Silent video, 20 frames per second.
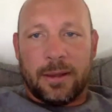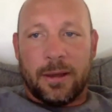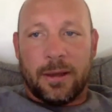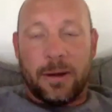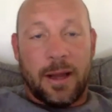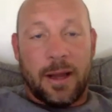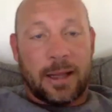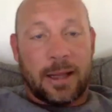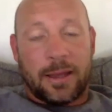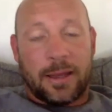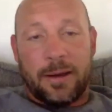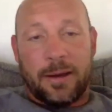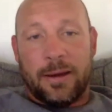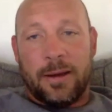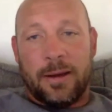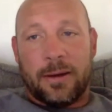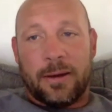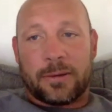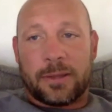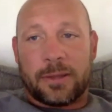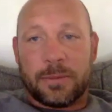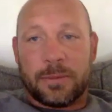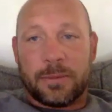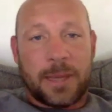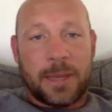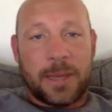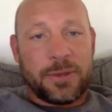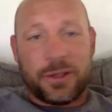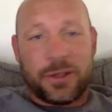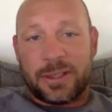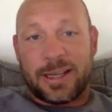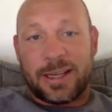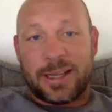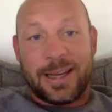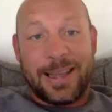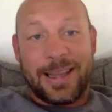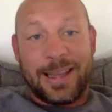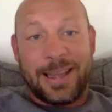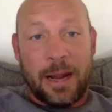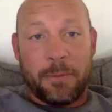You're not, sometimes you're just gonna
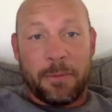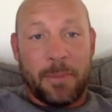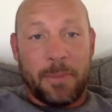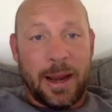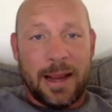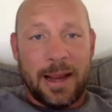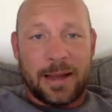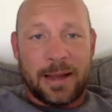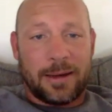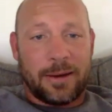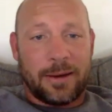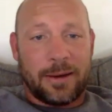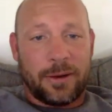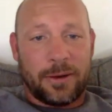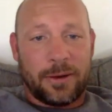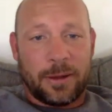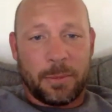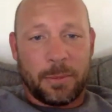get out, man, dude.